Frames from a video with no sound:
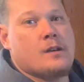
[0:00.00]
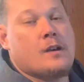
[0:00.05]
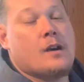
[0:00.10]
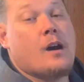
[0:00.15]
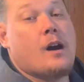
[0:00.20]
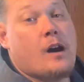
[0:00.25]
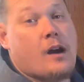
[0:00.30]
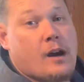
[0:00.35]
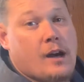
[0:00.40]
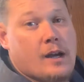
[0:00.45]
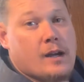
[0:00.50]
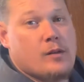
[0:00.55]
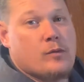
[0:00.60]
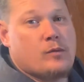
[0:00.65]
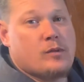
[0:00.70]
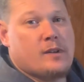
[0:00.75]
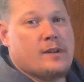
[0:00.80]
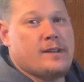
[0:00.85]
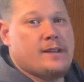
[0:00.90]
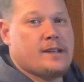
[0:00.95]
All right,
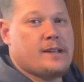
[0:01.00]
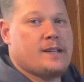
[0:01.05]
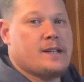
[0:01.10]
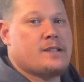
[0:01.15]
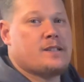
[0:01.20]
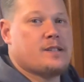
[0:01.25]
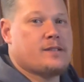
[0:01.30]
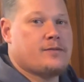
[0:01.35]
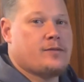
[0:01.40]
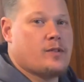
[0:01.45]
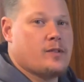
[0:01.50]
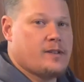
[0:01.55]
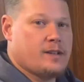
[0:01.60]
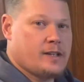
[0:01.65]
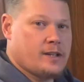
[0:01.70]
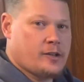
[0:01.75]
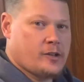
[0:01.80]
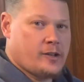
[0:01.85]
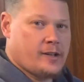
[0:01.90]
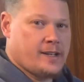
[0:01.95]
we're in the kitchen for the
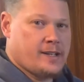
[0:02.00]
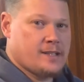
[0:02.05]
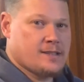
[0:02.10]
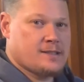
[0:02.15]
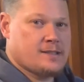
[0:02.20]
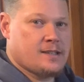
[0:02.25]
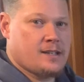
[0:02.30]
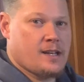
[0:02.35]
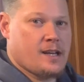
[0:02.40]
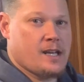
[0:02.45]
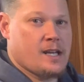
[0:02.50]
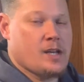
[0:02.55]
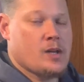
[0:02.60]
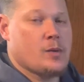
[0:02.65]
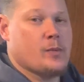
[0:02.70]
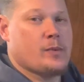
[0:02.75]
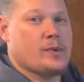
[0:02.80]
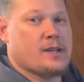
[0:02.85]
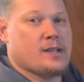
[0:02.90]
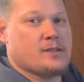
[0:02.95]
ingredients today
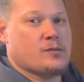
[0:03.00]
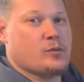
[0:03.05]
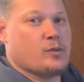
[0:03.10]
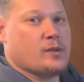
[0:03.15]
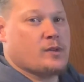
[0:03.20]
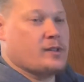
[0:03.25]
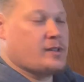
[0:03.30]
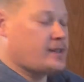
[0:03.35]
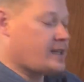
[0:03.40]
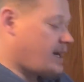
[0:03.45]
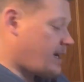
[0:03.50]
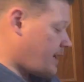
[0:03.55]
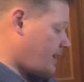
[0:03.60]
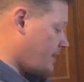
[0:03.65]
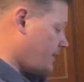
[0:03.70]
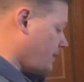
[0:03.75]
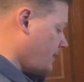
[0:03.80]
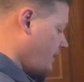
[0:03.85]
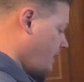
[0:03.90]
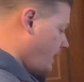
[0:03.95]
because we've got to
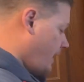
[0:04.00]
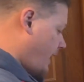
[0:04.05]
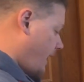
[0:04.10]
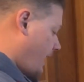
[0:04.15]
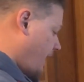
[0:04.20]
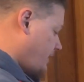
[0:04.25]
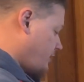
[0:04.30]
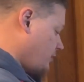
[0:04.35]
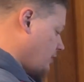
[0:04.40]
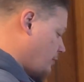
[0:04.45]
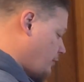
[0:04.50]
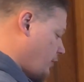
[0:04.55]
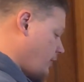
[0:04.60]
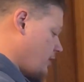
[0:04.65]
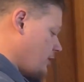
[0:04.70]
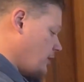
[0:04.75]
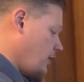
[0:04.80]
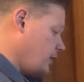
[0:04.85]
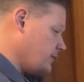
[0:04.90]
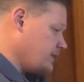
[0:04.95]
actually put it
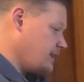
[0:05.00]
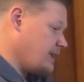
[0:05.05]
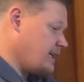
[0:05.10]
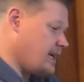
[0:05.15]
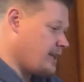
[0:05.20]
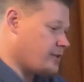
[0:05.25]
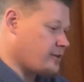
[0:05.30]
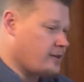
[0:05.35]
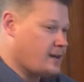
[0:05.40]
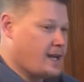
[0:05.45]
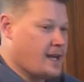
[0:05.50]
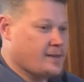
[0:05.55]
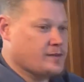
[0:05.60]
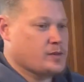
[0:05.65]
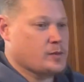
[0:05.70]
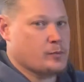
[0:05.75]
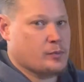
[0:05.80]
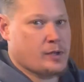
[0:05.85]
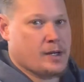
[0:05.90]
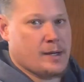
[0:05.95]
all together and have some
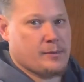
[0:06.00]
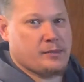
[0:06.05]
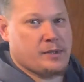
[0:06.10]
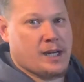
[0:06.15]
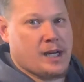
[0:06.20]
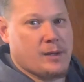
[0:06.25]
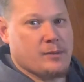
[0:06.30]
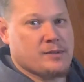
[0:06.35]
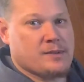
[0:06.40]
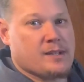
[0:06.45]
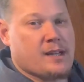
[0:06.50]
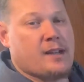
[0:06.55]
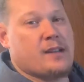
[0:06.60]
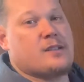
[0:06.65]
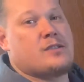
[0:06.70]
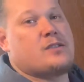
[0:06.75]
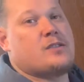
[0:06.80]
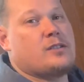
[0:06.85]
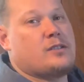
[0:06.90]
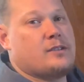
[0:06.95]
prep time. It's got to
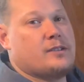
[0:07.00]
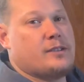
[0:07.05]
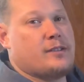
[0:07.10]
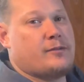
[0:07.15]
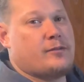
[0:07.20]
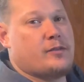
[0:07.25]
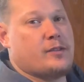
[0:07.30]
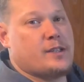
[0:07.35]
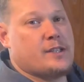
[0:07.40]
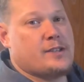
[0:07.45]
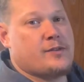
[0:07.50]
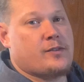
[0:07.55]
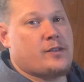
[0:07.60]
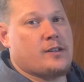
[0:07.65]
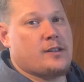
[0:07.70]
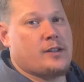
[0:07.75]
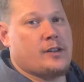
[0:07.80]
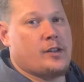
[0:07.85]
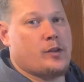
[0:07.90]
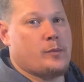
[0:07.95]
chill in the fridge for a
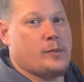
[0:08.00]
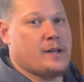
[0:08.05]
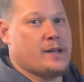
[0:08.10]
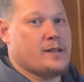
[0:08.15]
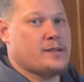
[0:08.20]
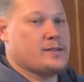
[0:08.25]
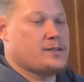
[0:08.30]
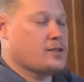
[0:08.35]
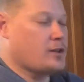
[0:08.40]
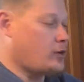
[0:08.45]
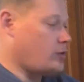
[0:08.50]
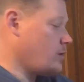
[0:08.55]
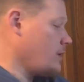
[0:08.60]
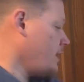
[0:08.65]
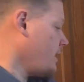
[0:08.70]
little bit, so